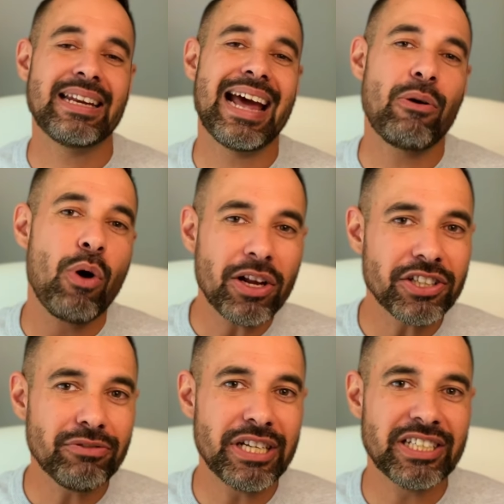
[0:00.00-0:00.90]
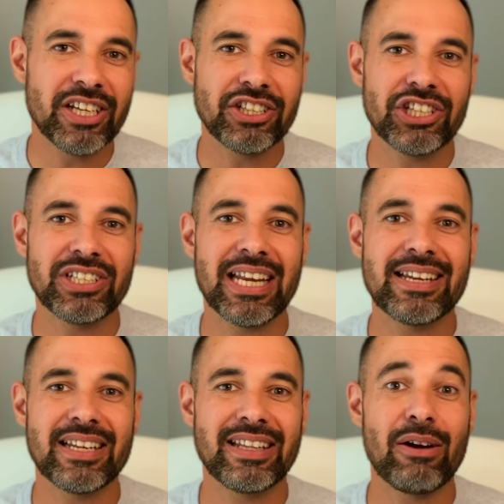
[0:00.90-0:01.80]
Now, whilst the researchers
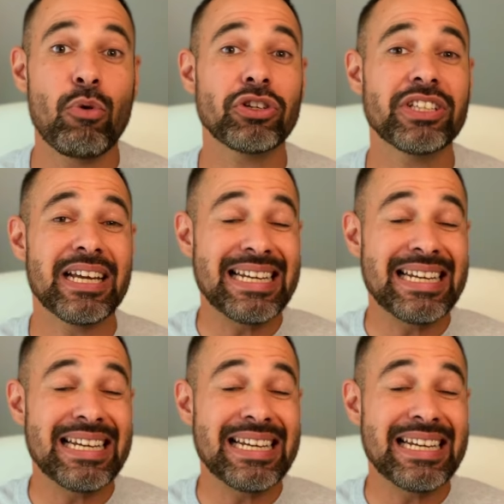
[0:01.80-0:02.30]
said that there wasn't